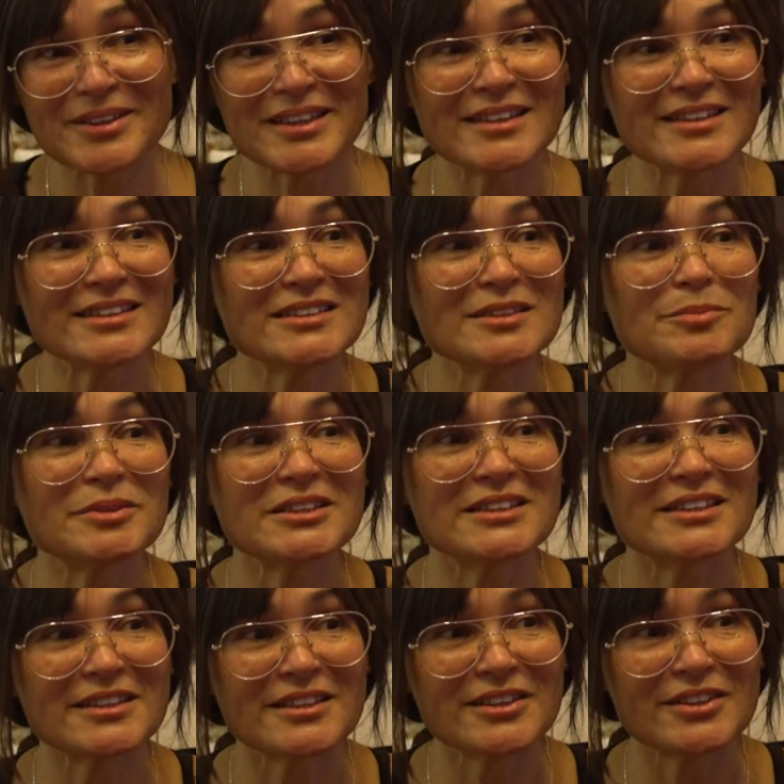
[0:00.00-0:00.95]
In this
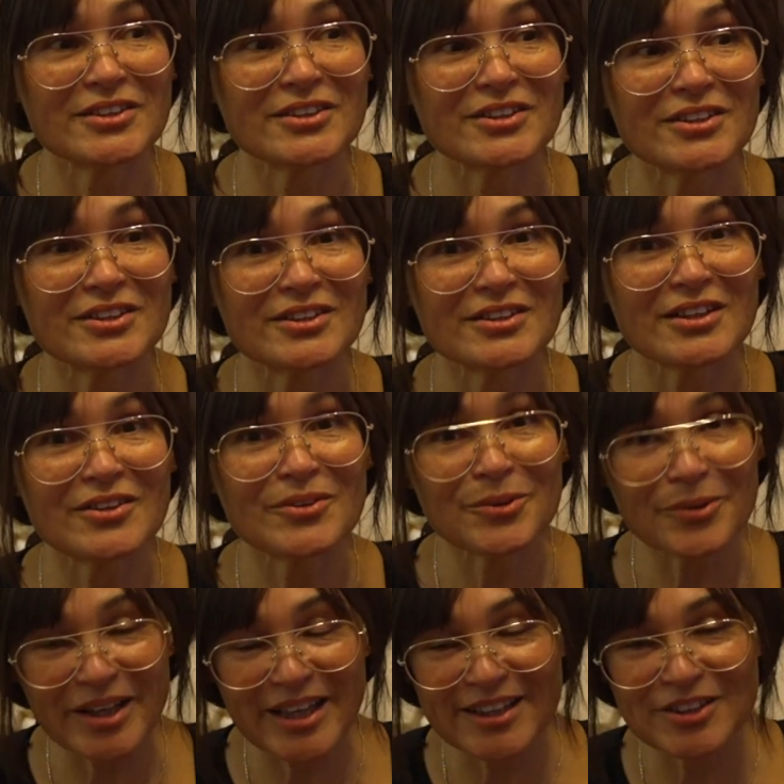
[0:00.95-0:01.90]
particular
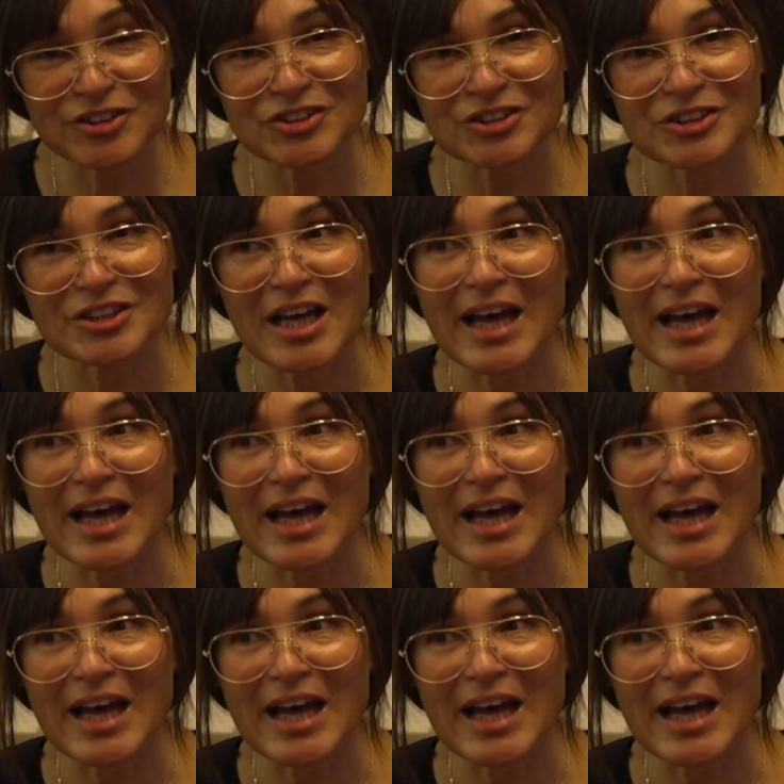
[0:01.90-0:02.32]
occasion,